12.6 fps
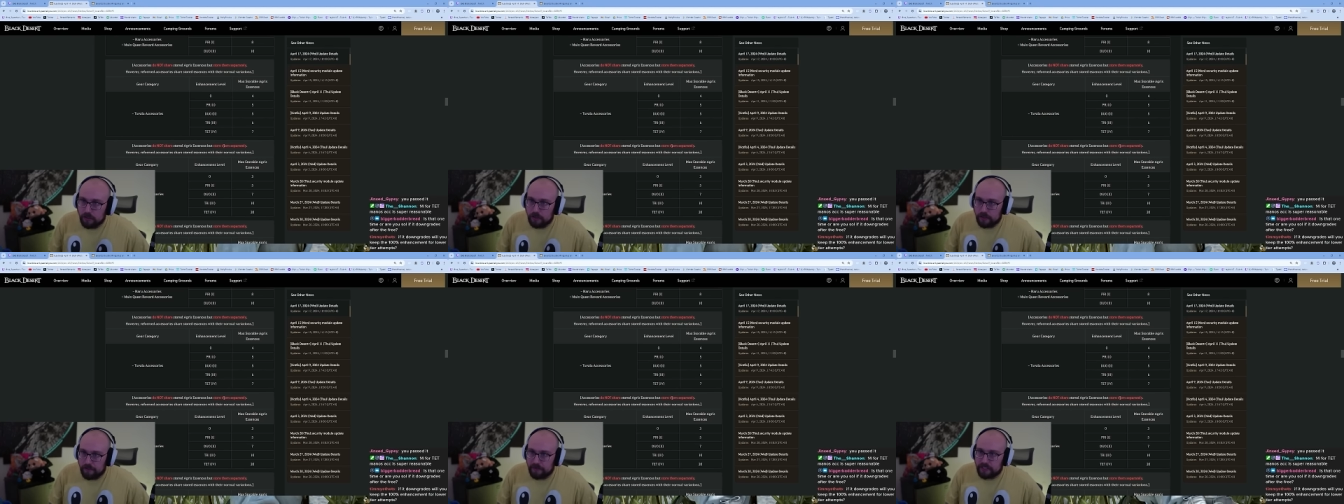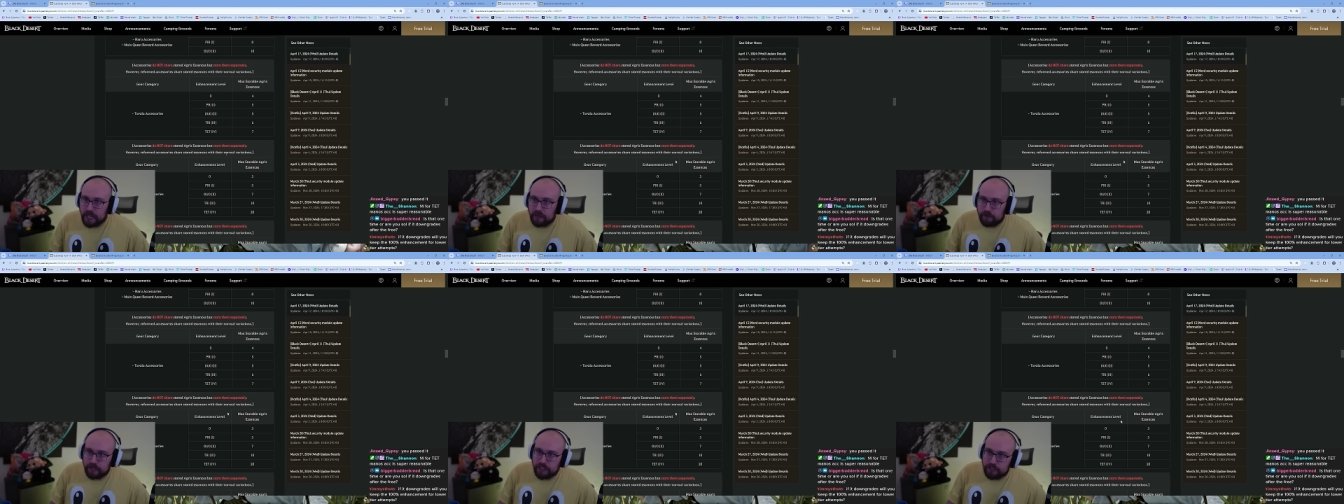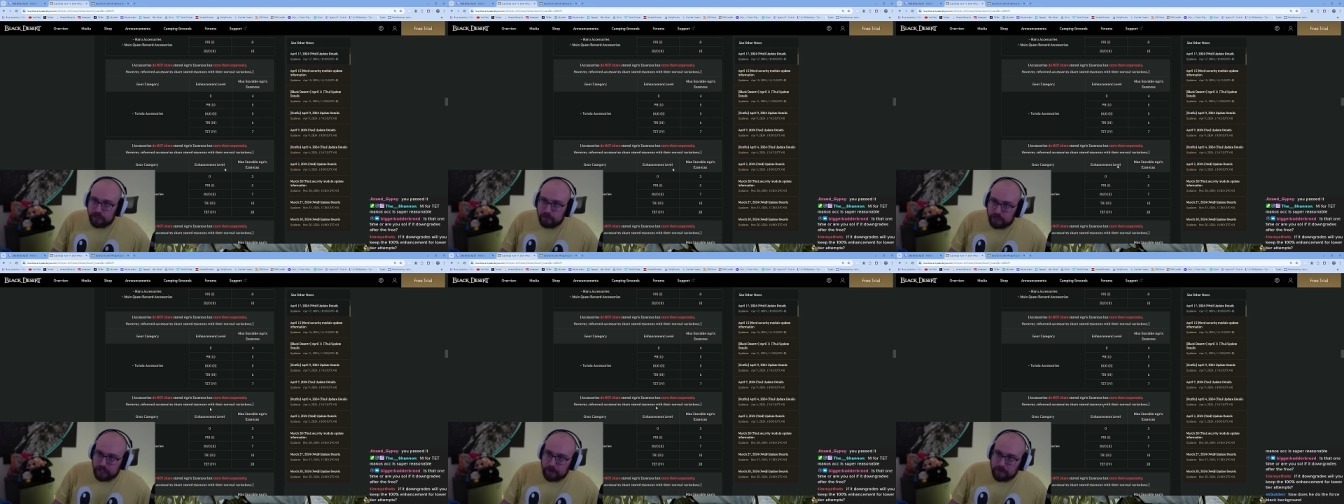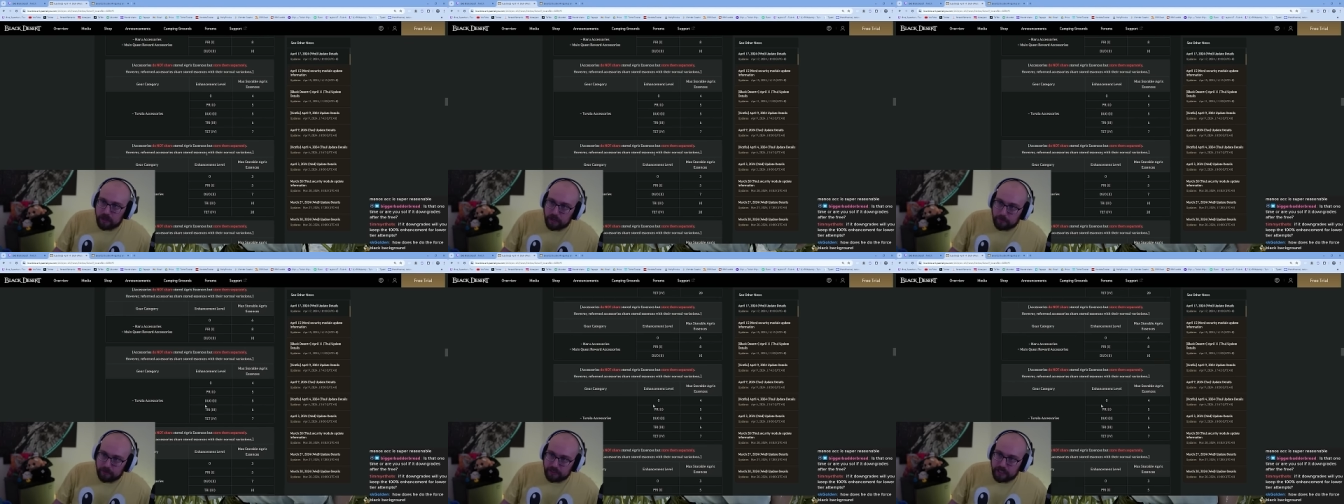If it downgrades, you will keep the one
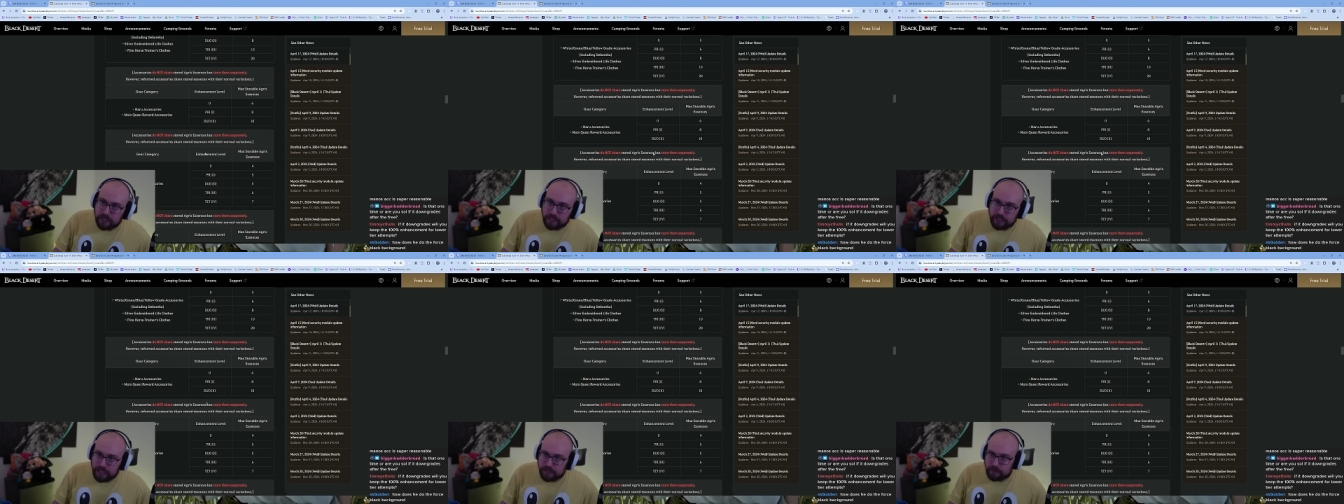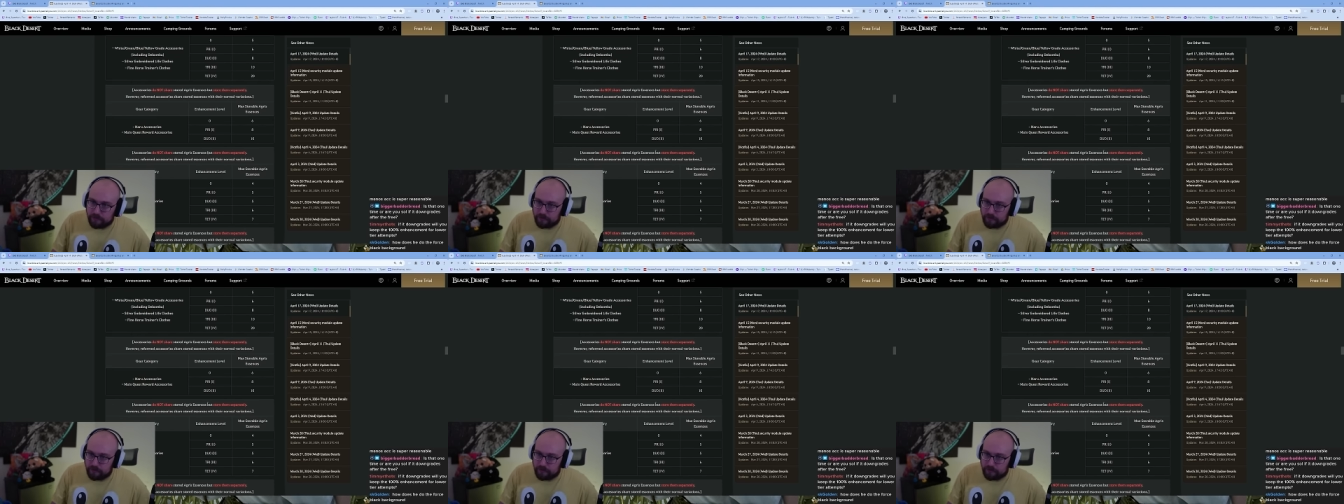hundred percent in chance for